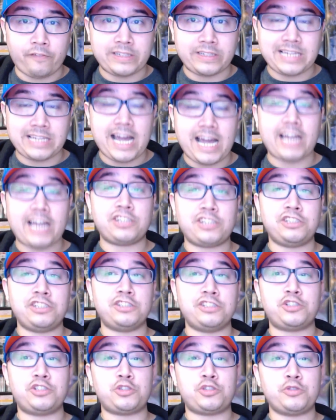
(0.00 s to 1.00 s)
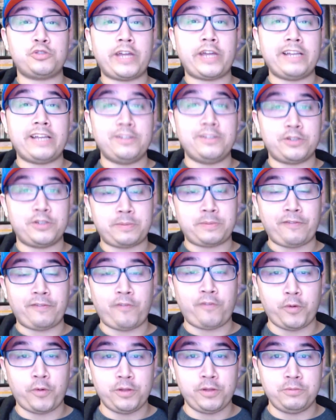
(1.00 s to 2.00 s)
It's actually the trailers
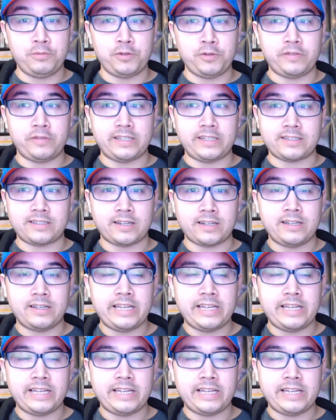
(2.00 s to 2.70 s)
before the movie.